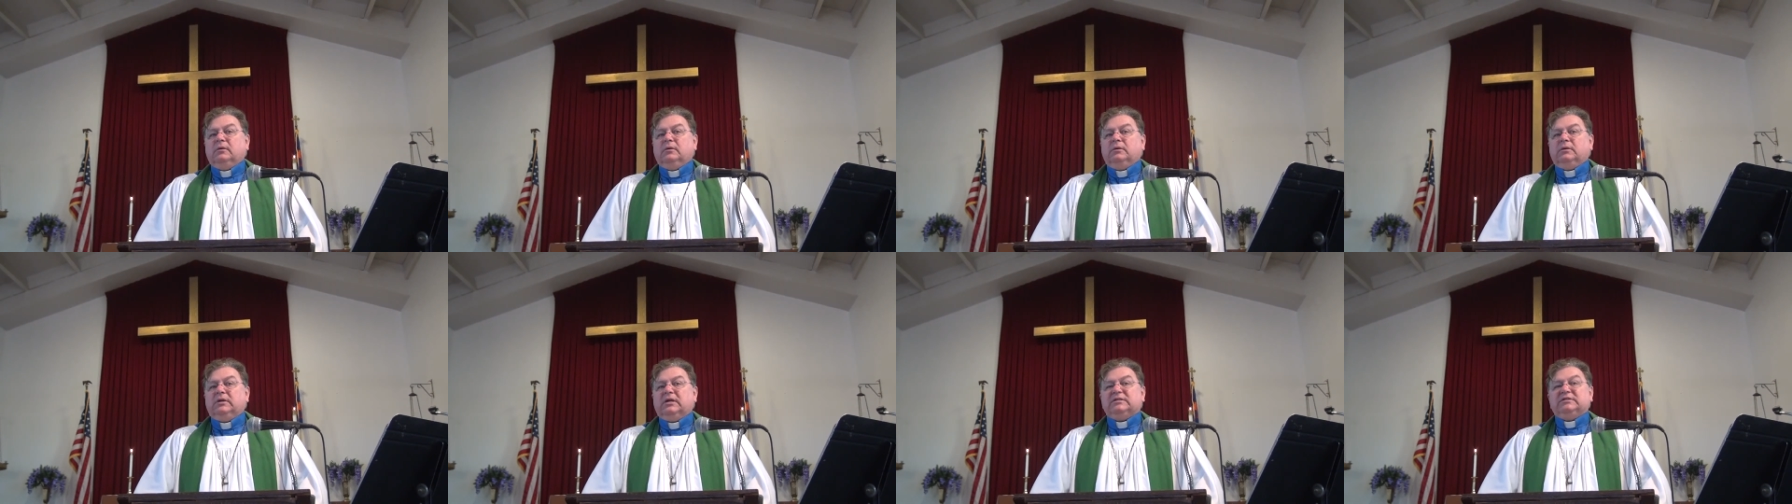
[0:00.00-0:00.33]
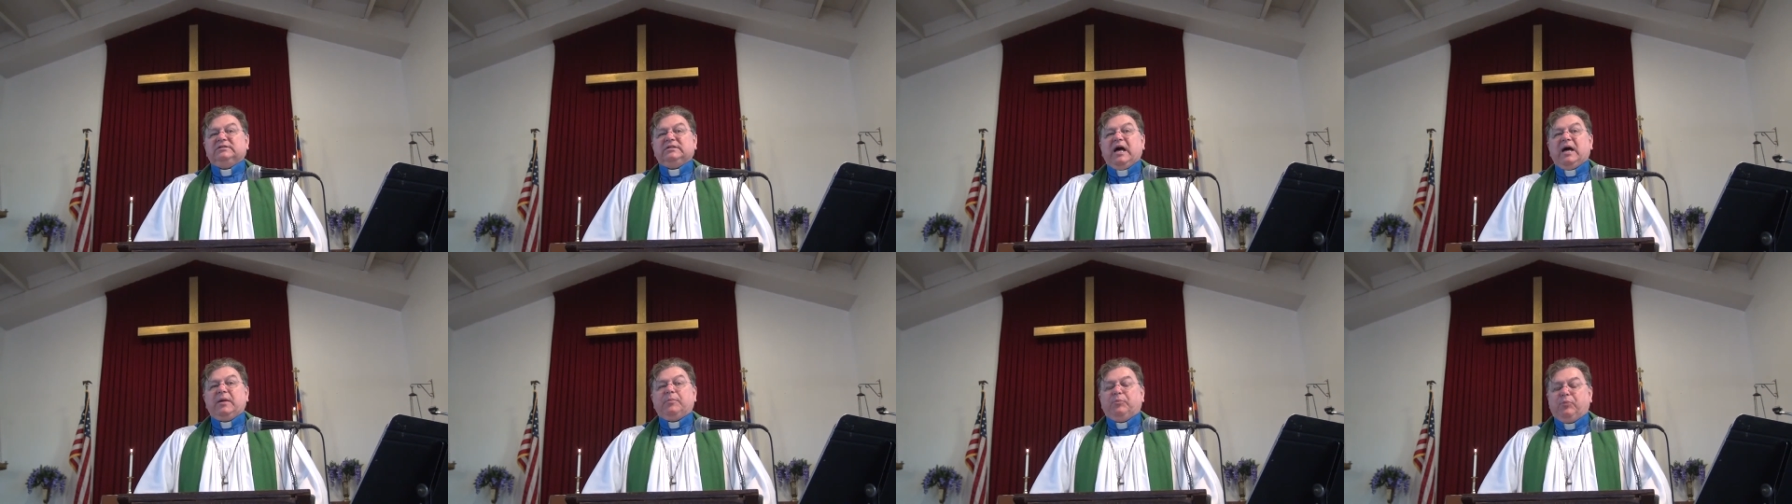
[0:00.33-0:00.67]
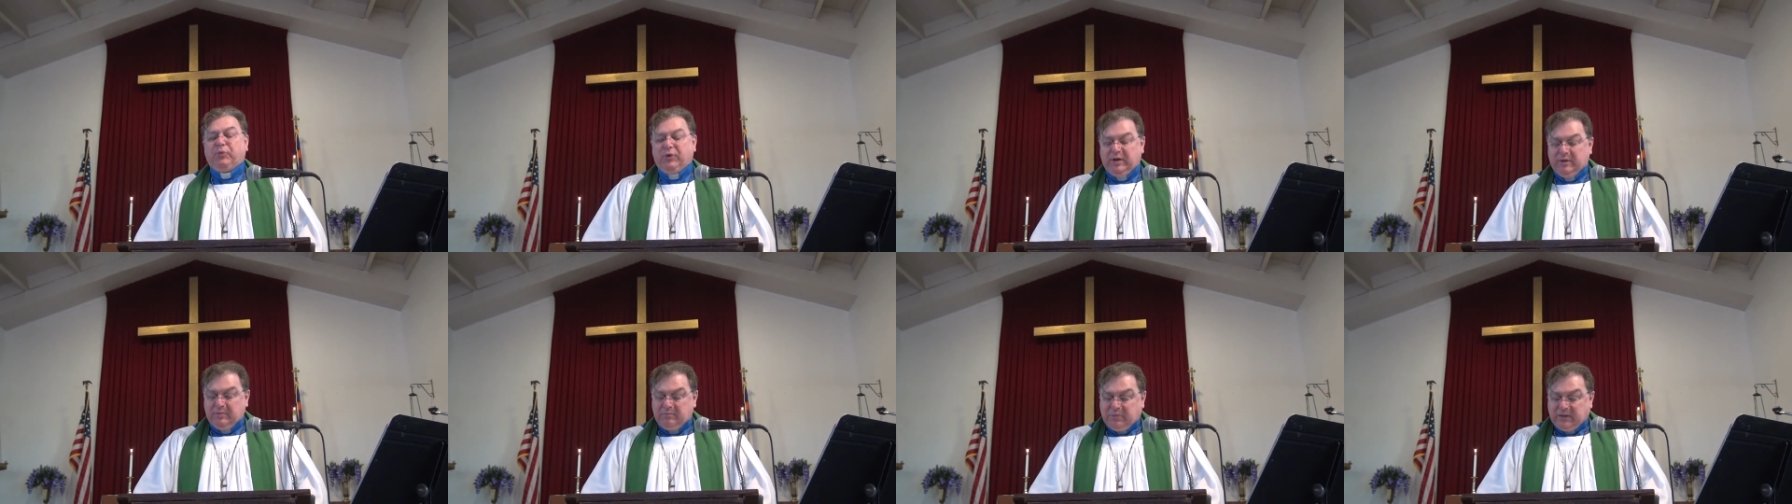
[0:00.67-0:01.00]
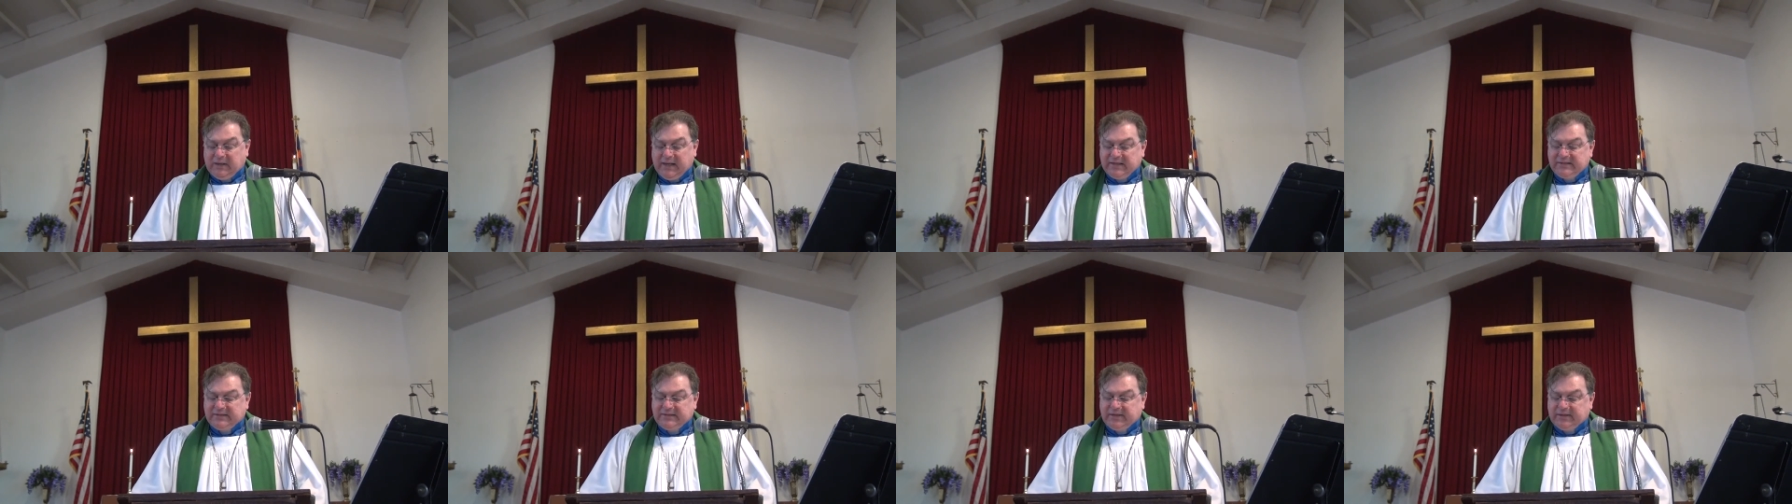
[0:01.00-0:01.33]
does not bring
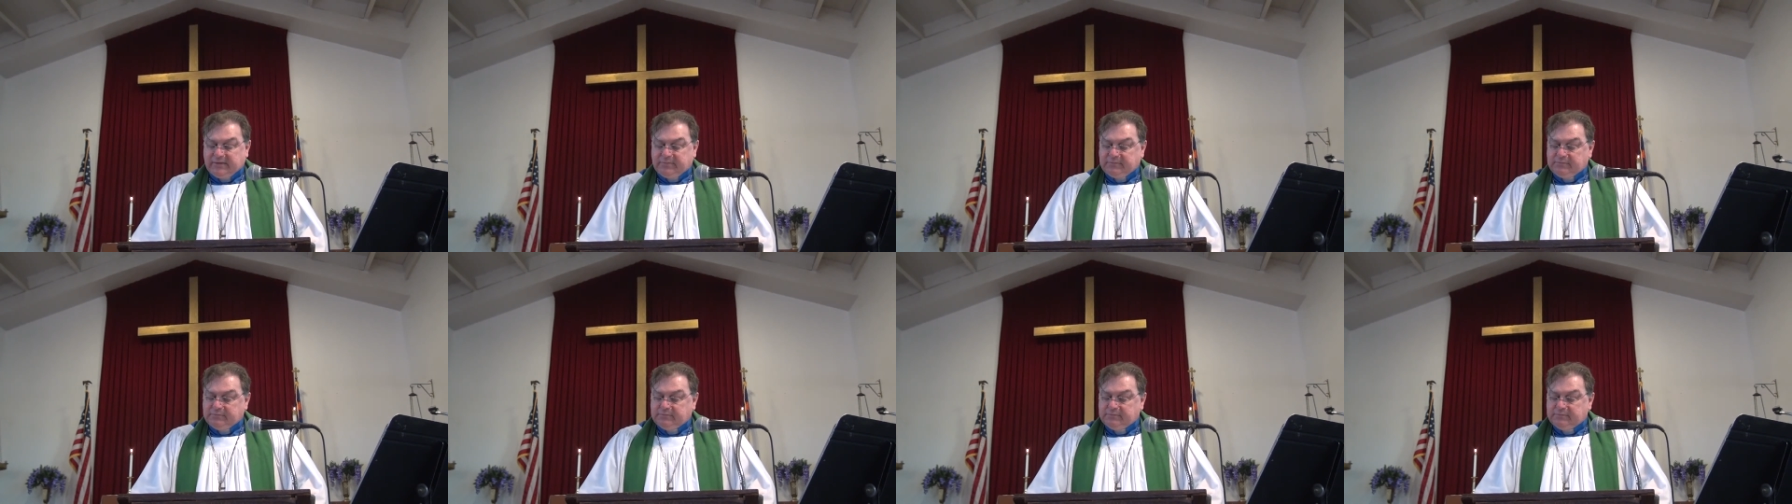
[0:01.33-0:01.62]
blessing.